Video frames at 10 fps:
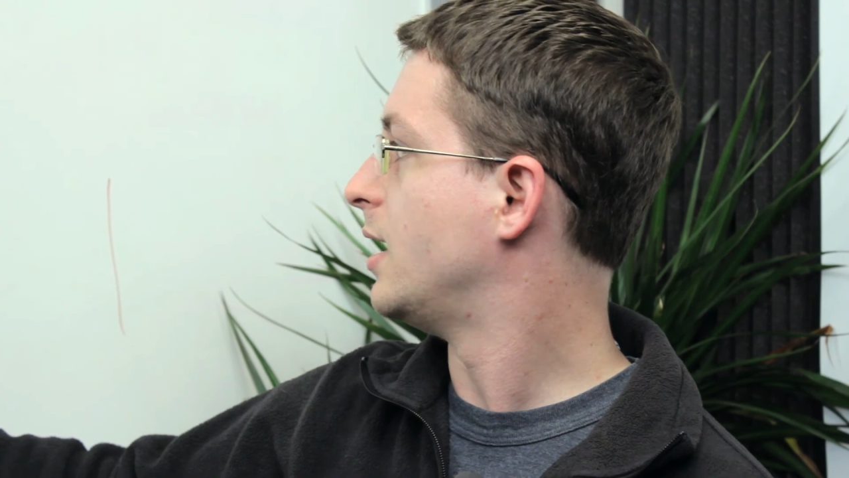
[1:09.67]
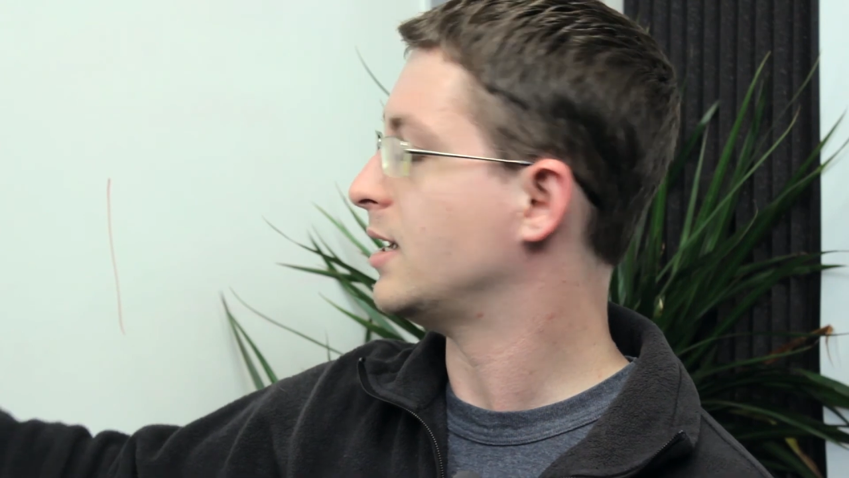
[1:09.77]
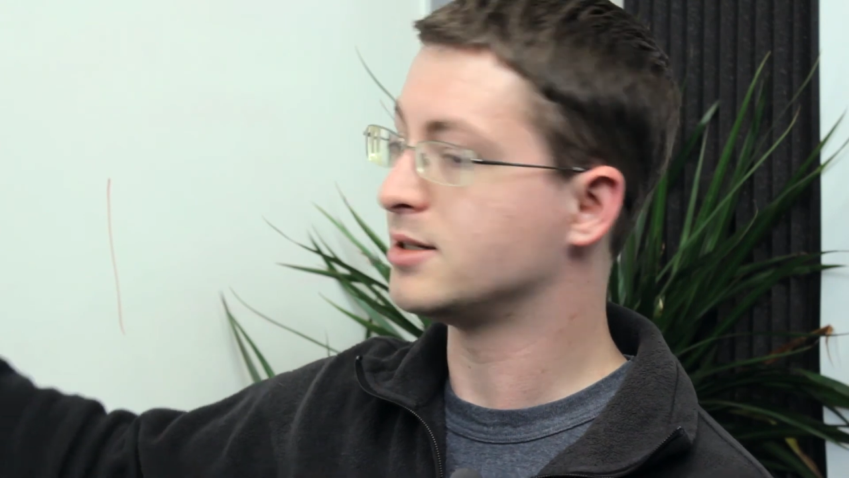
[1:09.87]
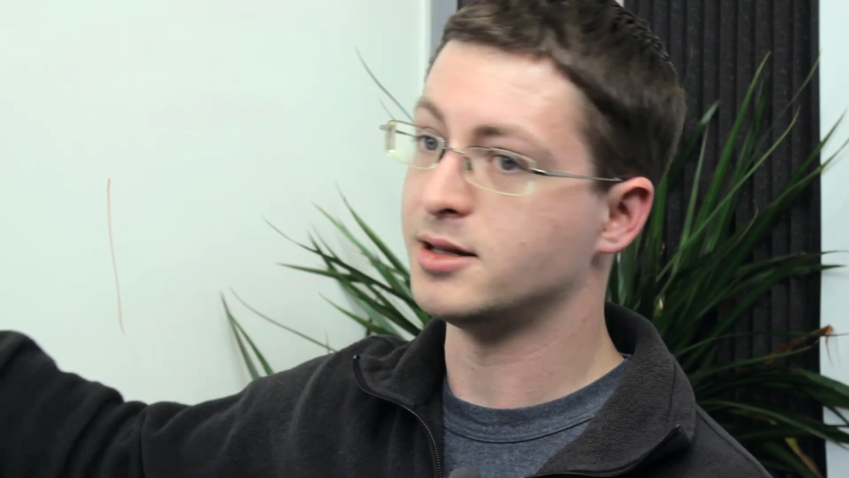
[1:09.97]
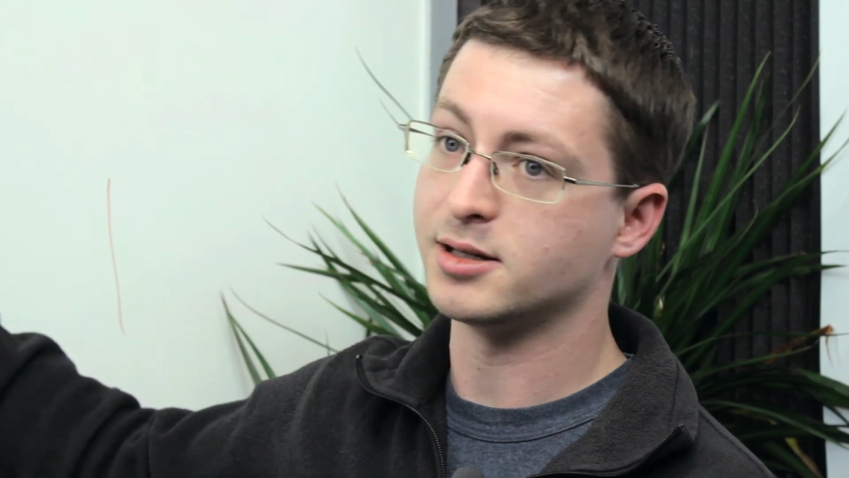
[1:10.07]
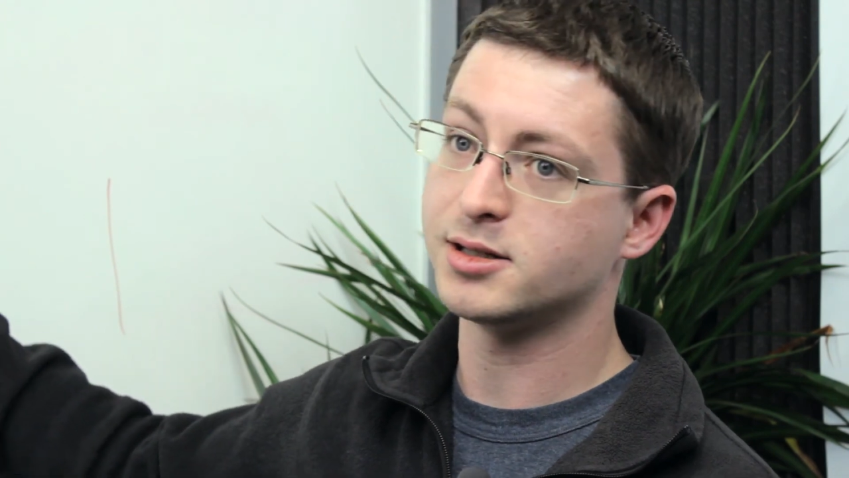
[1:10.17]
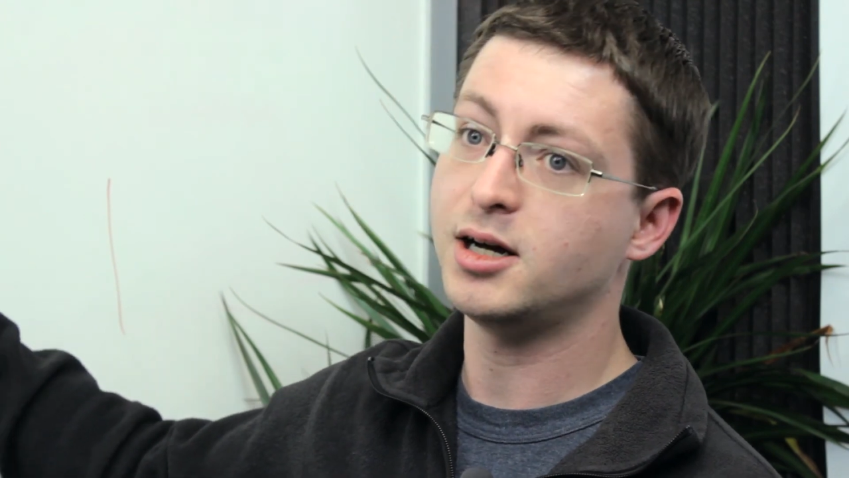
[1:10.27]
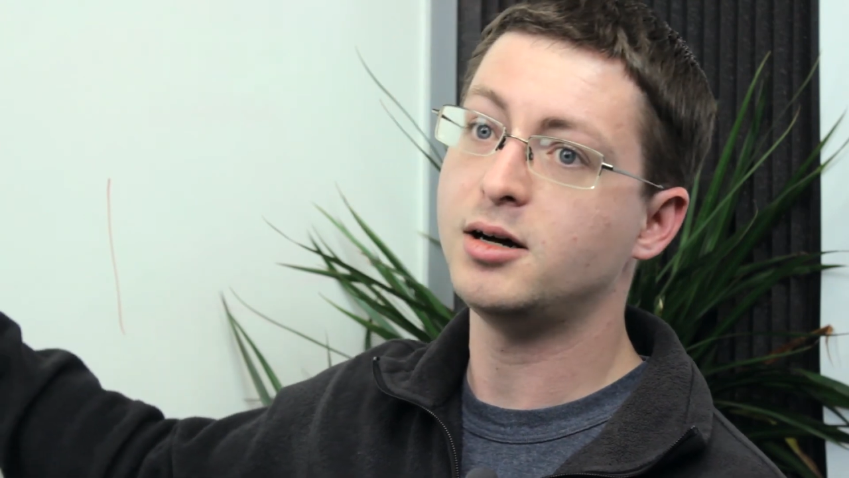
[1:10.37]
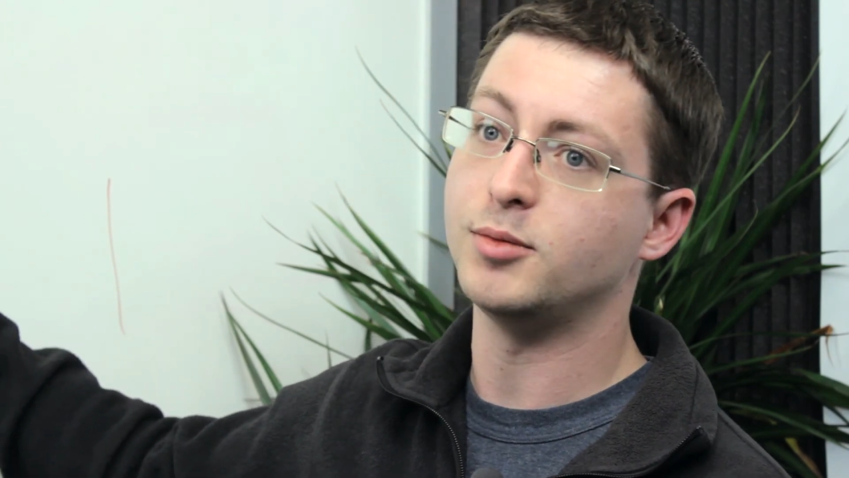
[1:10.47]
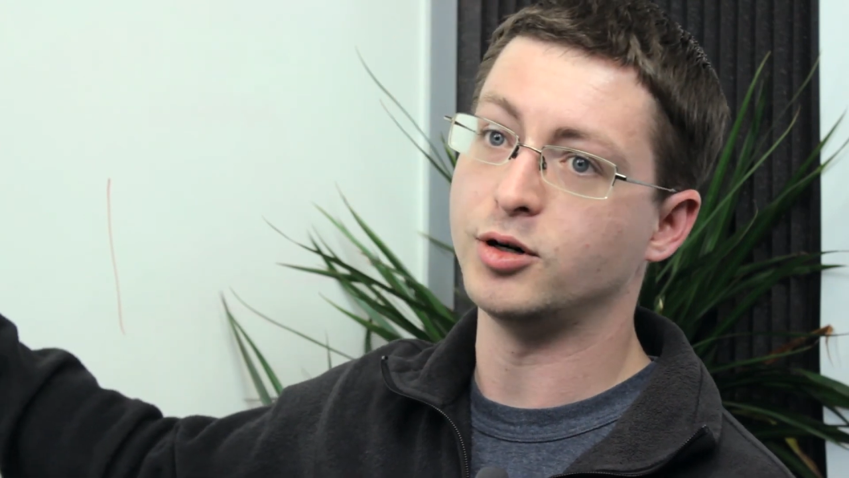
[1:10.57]
as the
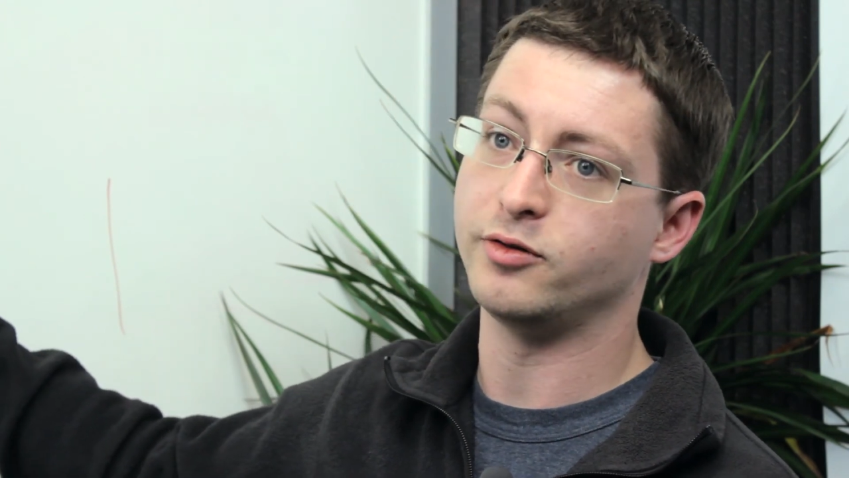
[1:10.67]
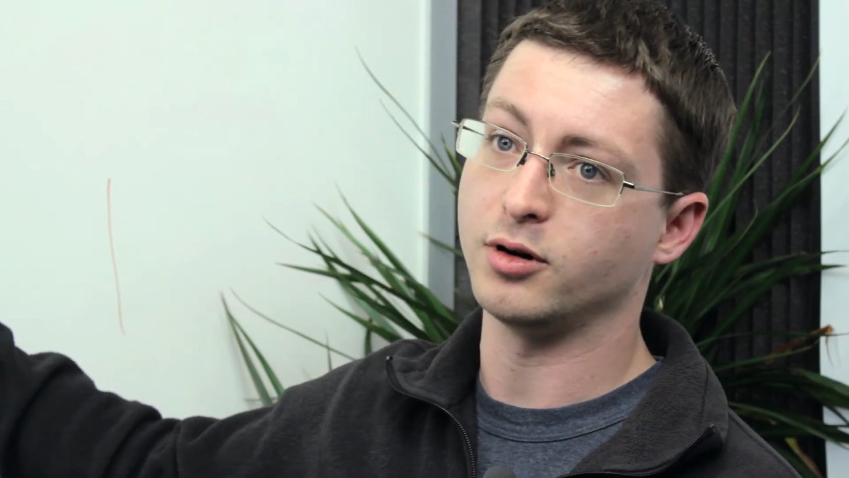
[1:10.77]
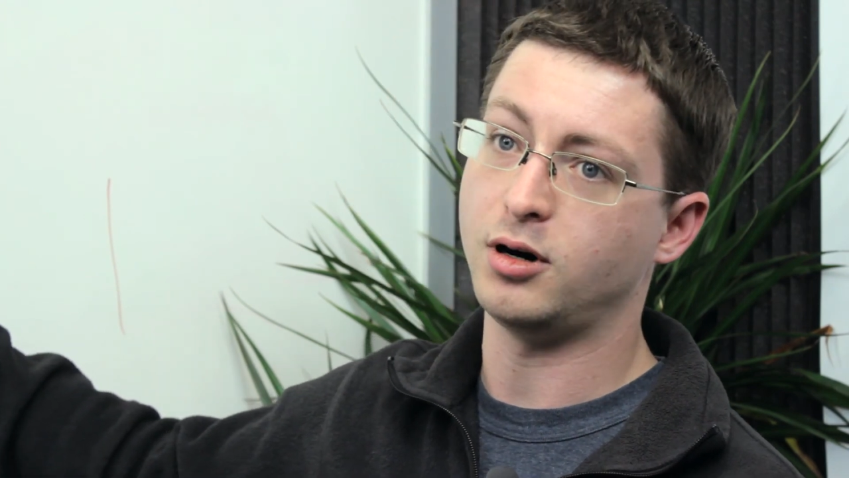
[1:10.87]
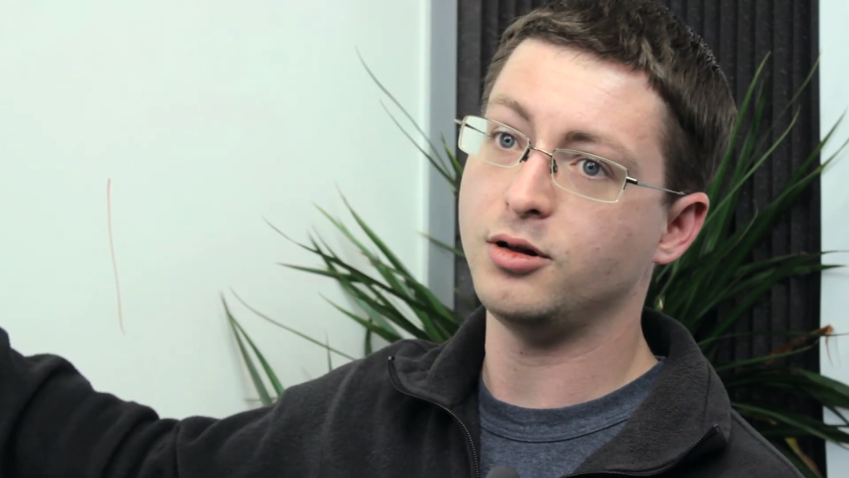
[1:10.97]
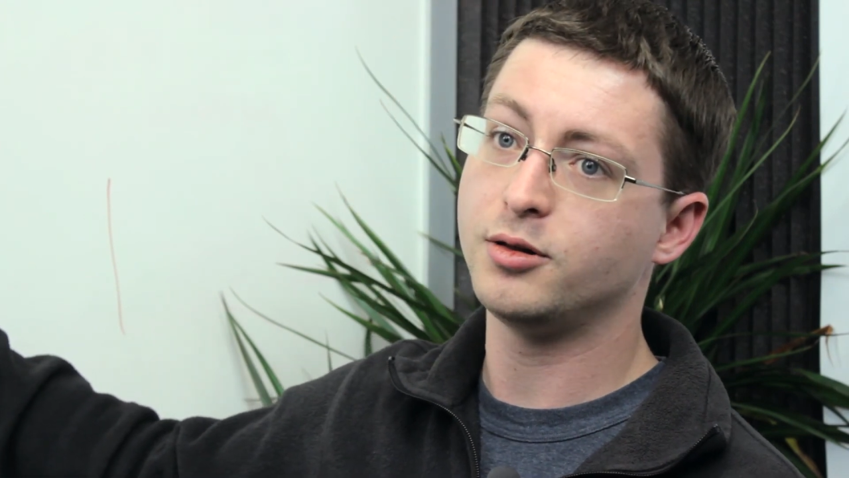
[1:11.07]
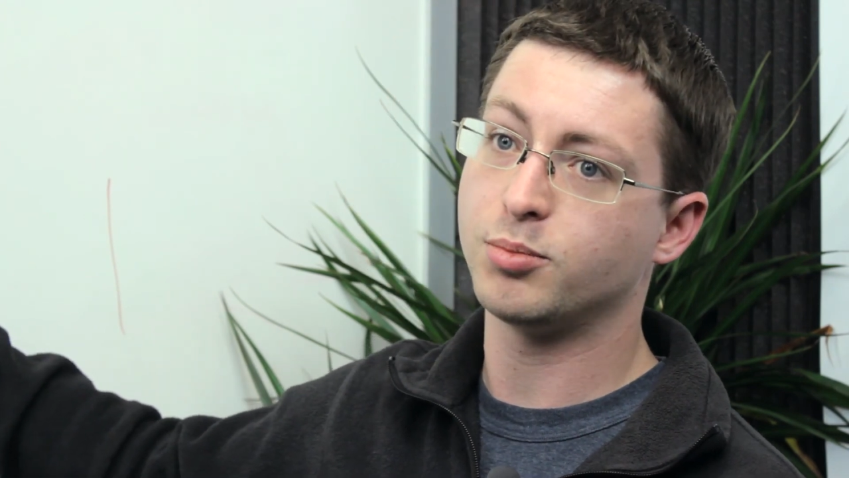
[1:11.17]
sum over all the